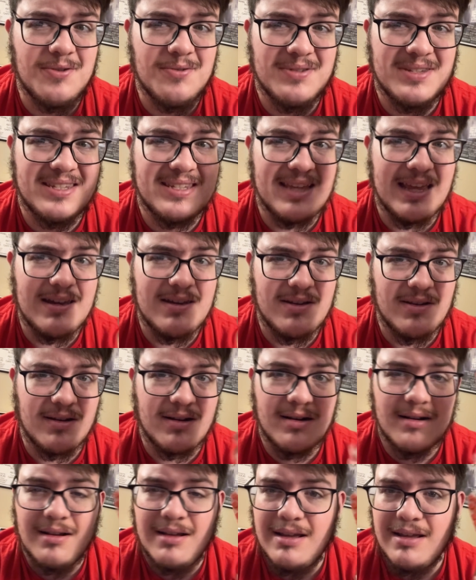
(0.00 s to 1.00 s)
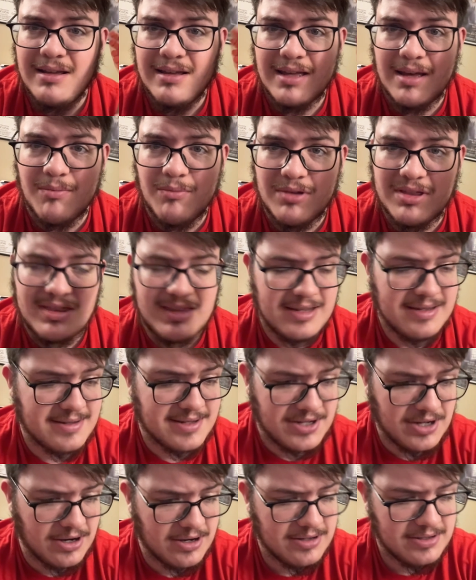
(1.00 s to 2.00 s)
Sender come with these
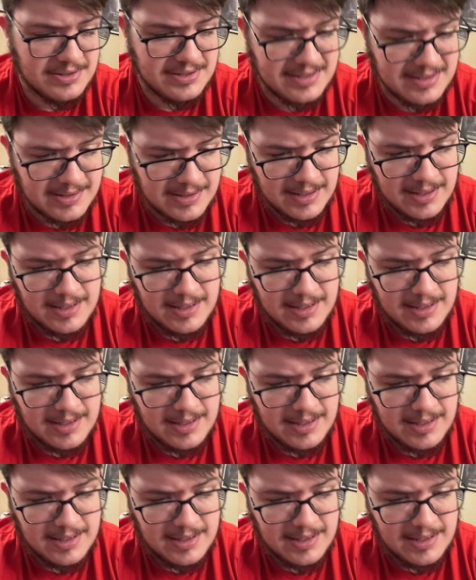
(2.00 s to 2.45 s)
darts.